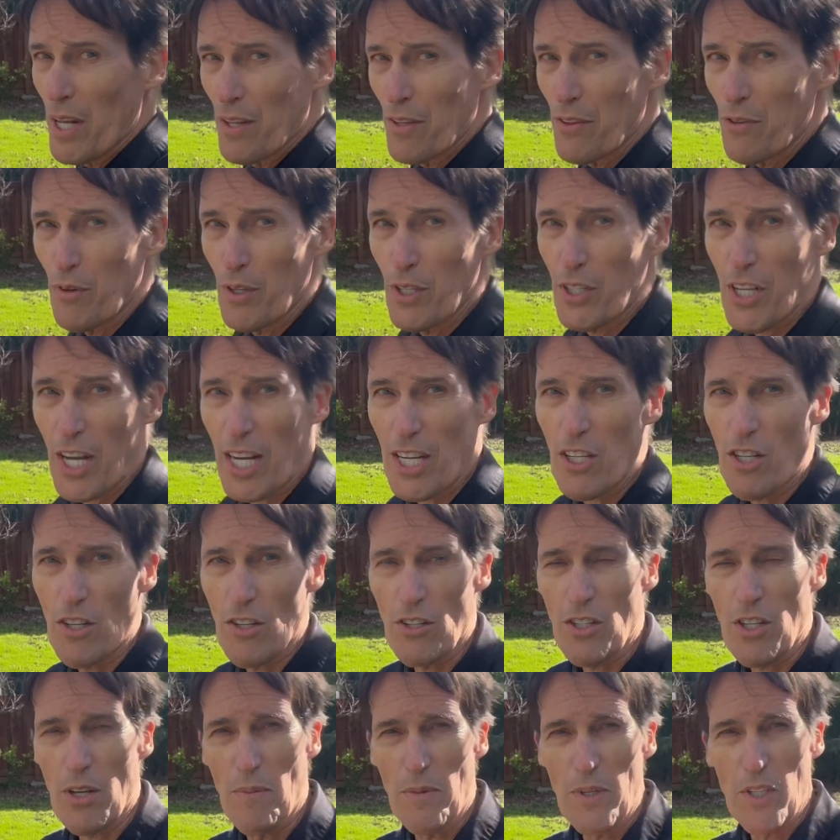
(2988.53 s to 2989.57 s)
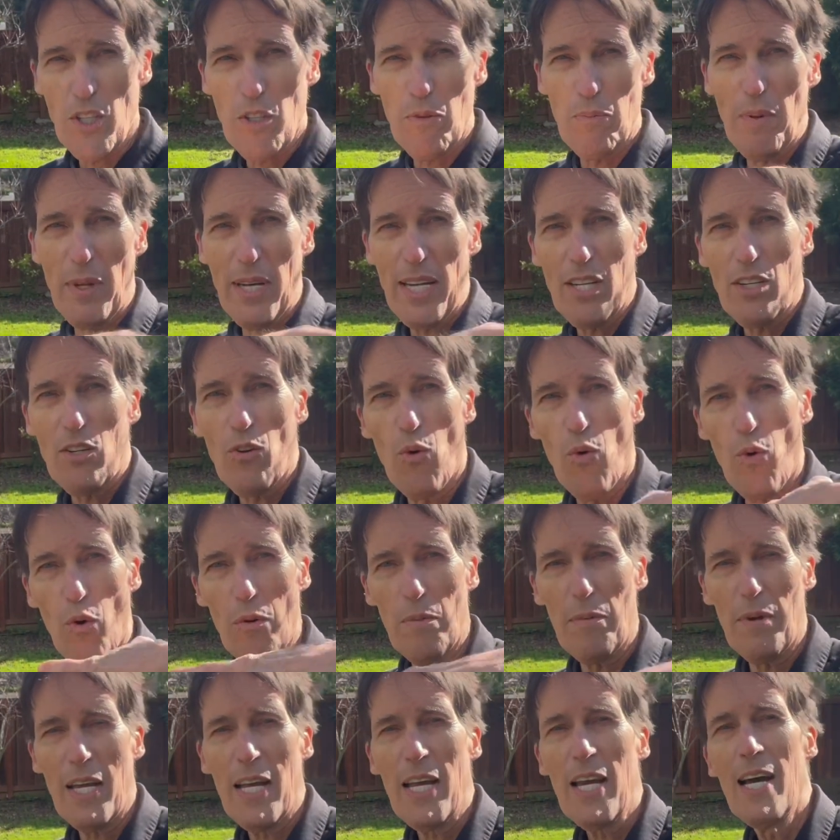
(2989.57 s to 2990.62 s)
through sectional is going to be spinning toward
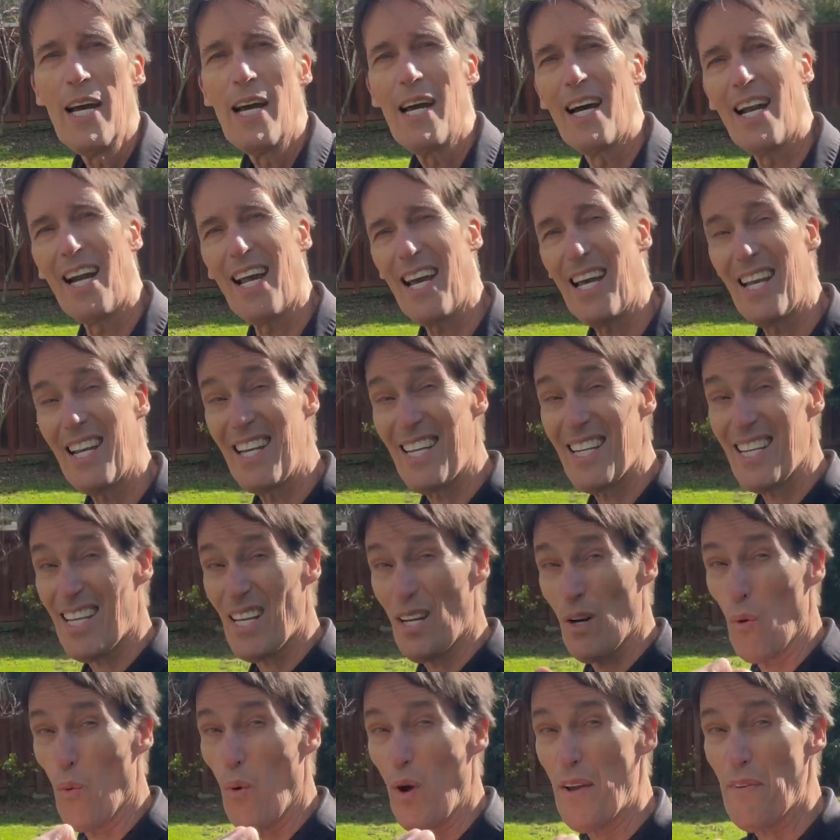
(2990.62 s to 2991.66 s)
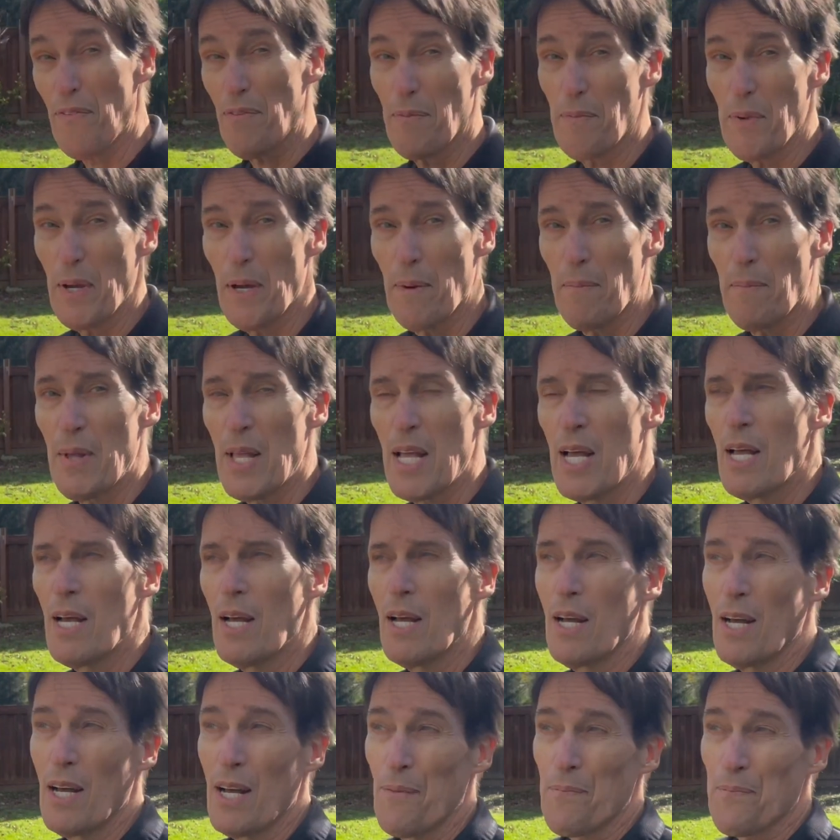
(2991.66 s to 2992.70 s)
me, and I need to get away from him.
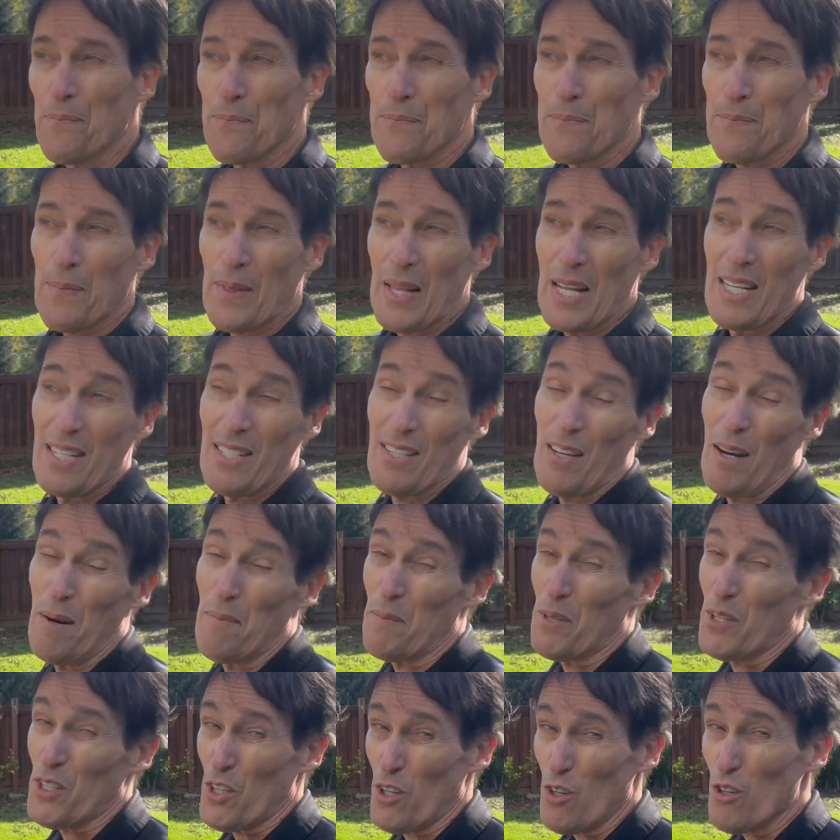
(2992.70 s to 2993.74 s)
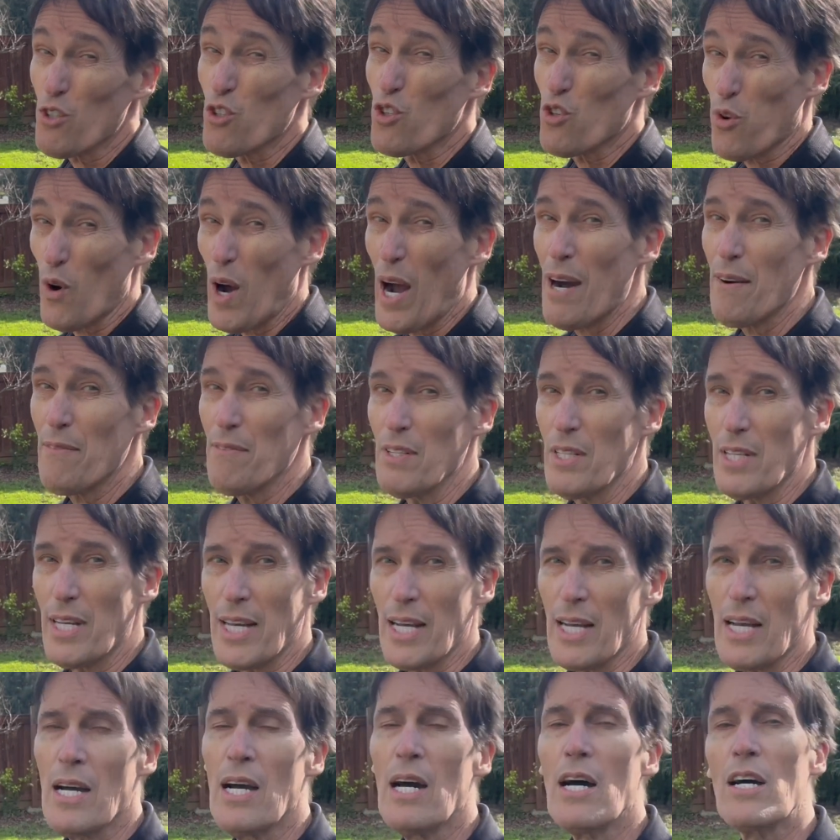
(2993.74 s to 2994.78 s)
So I'm still
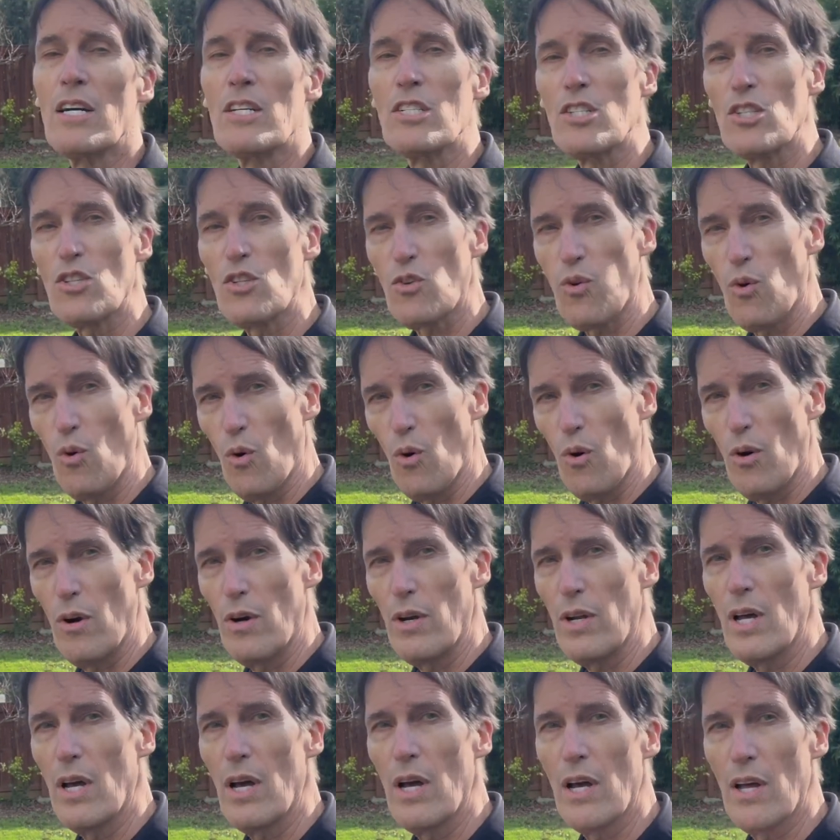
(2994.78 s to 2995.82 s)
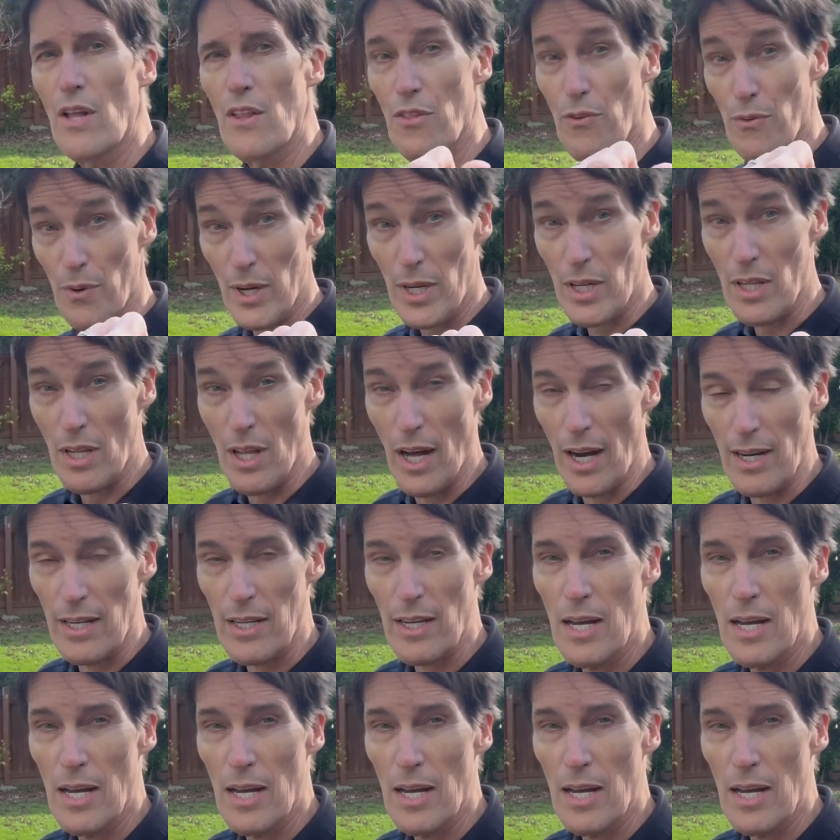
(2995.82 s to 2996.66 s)
traveling toward 3 o'clock,